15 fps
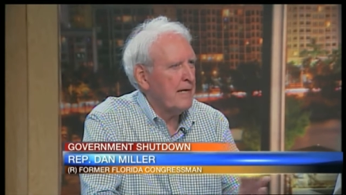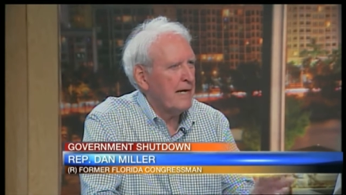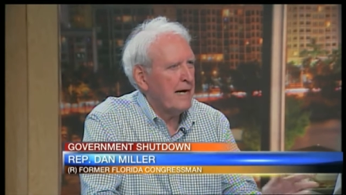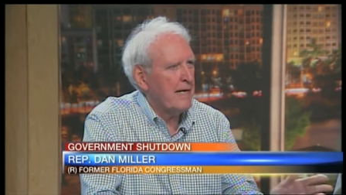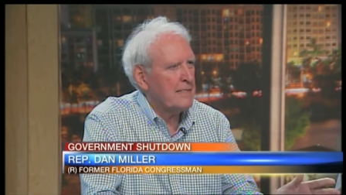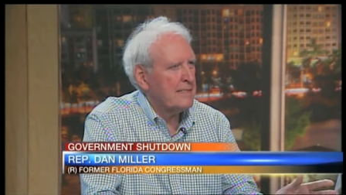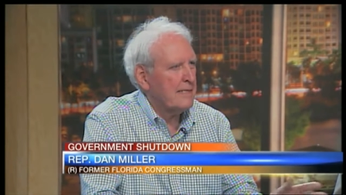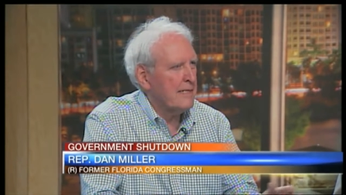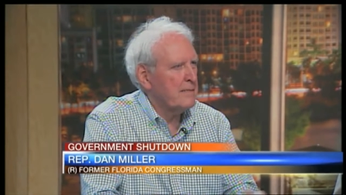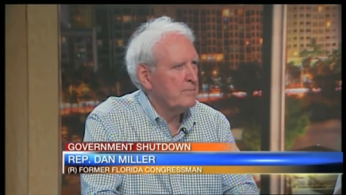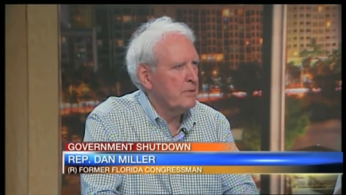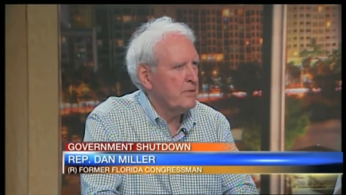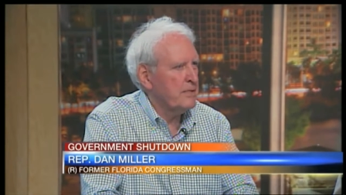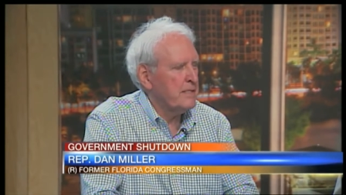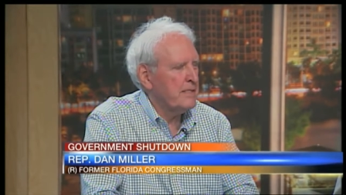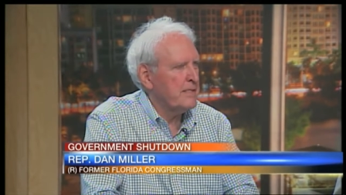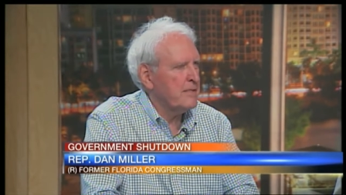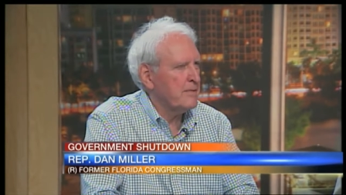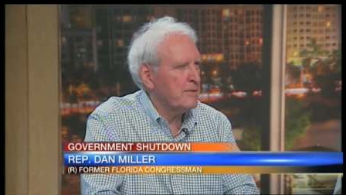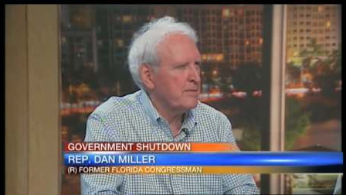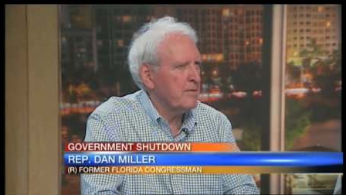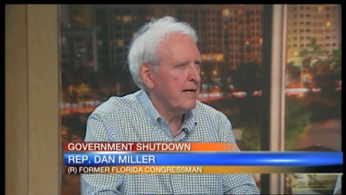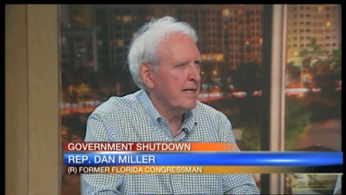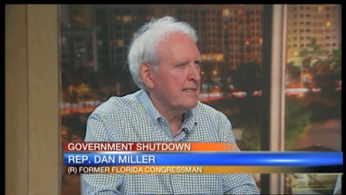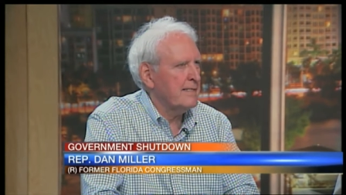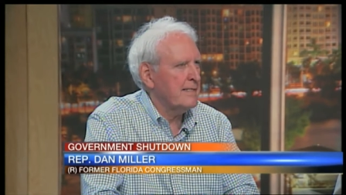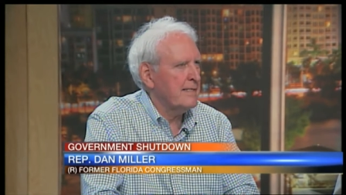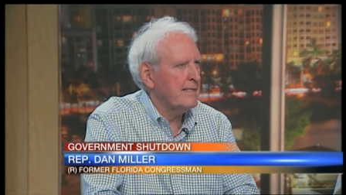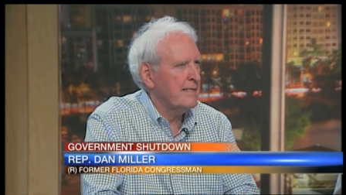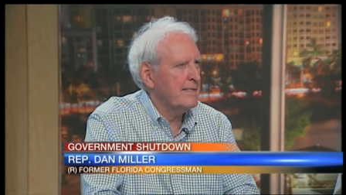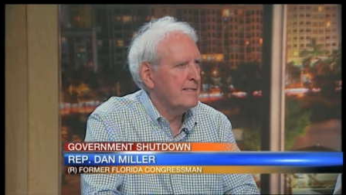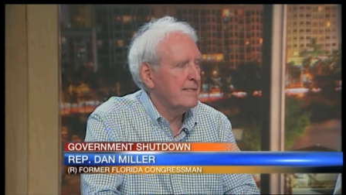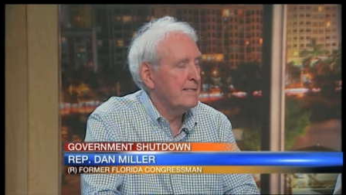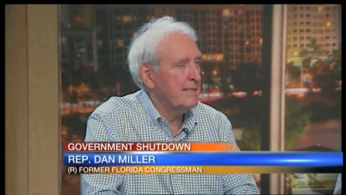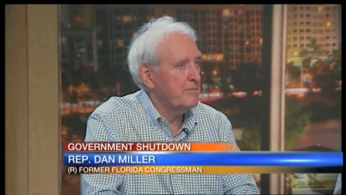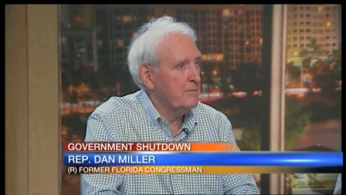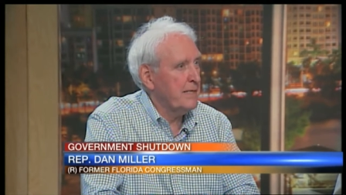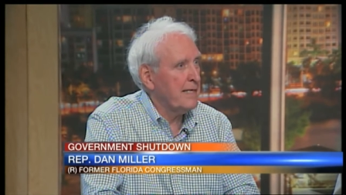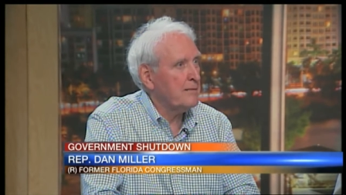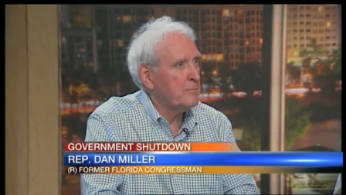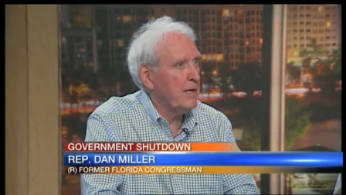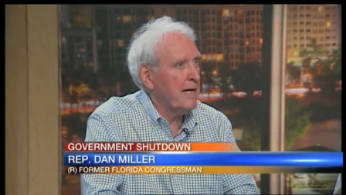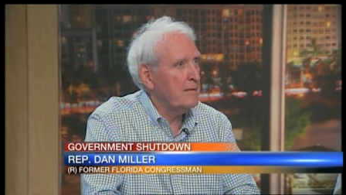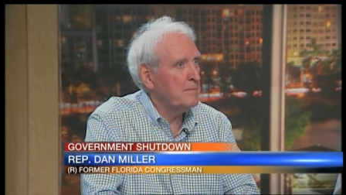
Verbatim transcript: Our side's pushing it to the right, and we got a problem.